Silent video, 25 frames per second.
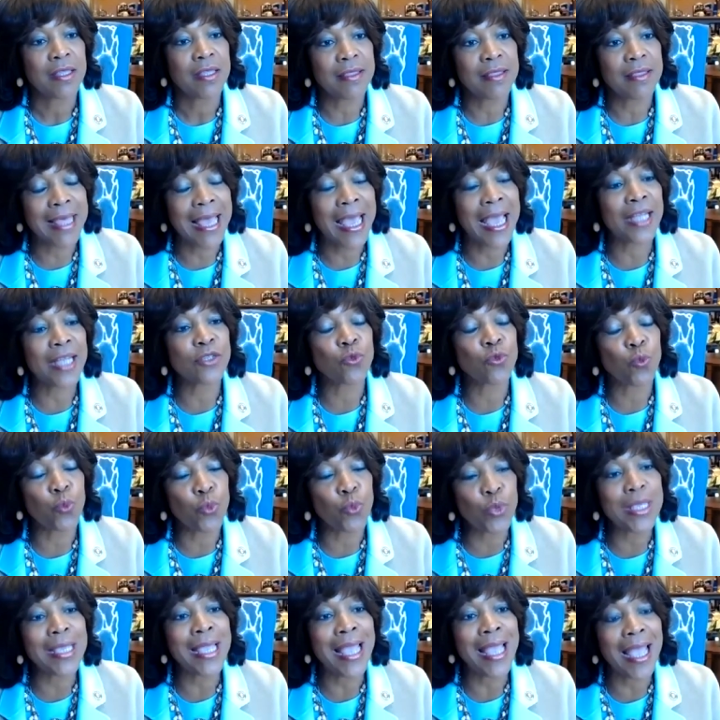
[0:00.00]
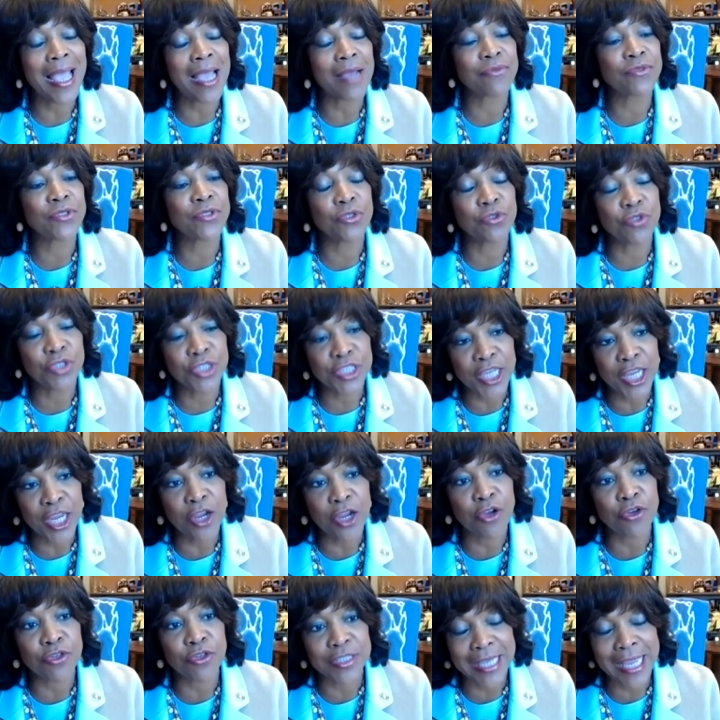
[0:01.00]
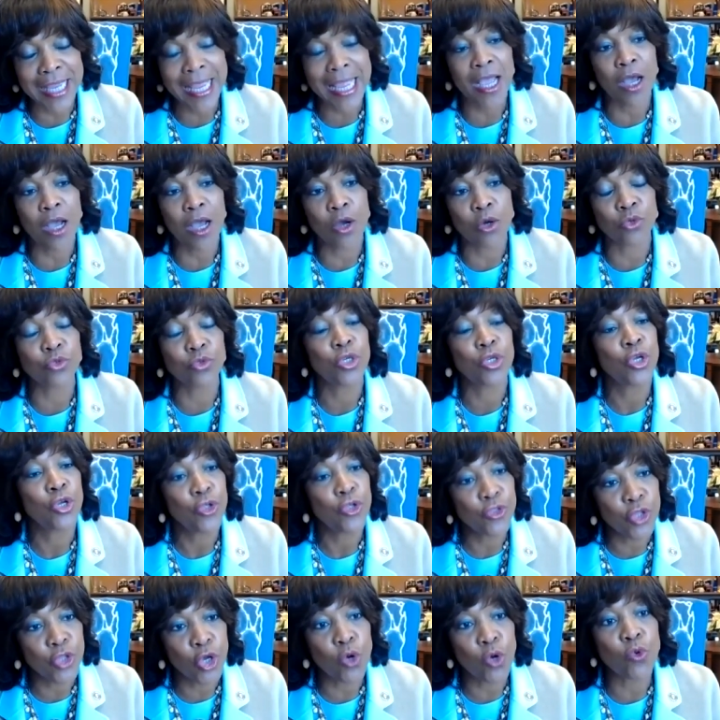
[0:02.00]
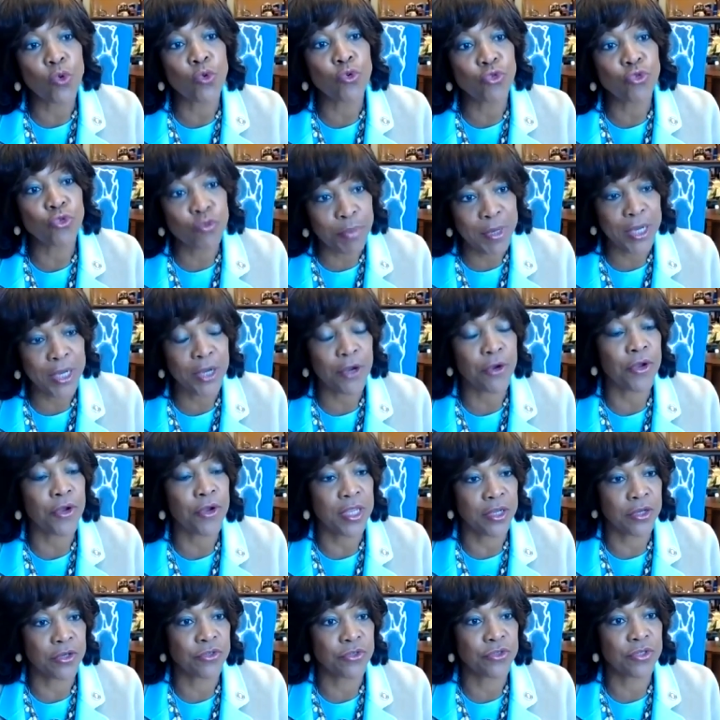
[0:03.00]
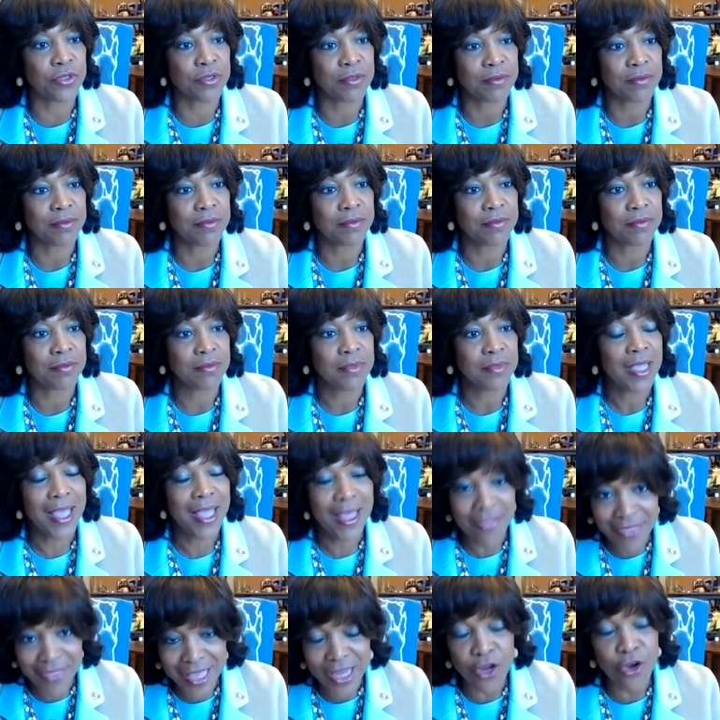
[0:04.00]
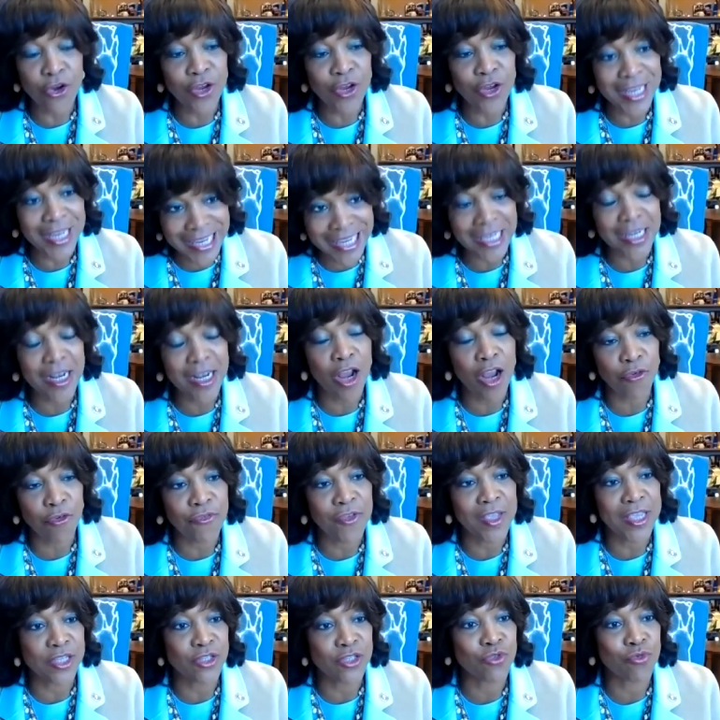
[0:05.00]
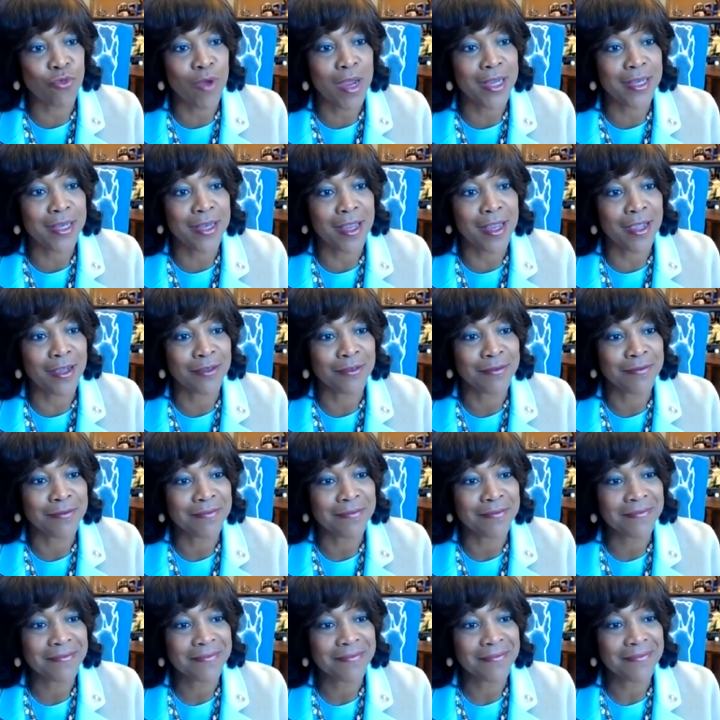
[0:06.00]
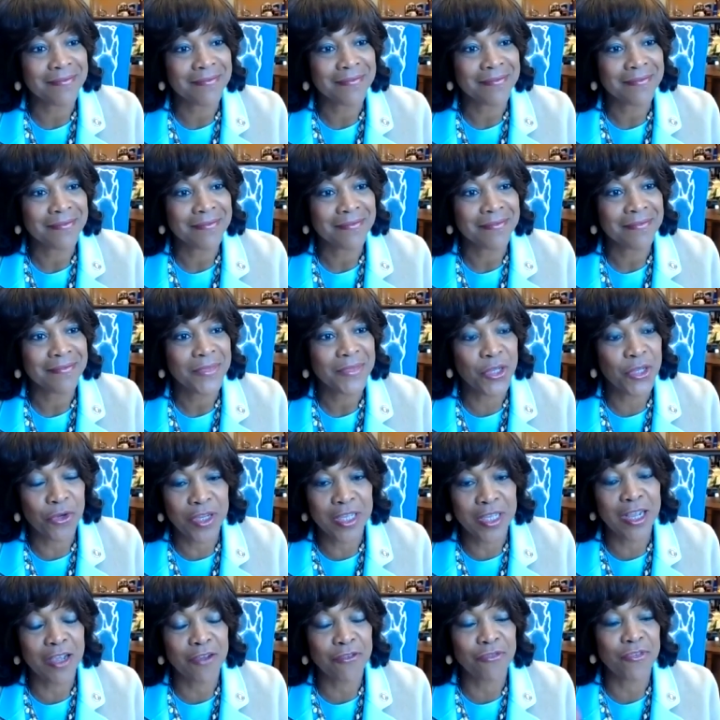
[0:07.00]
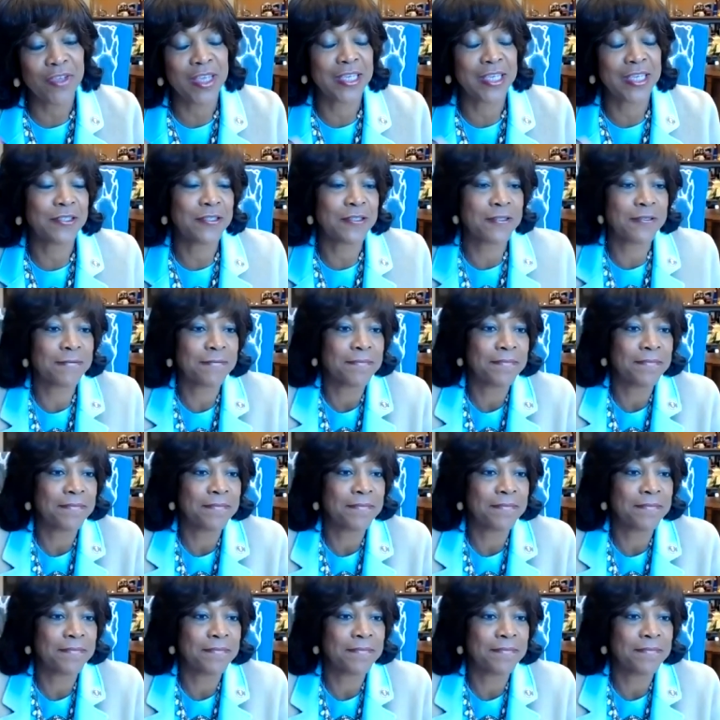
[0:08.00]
that we have to tear down those barriers. And they are in our face right now. Yeah. They're in our face.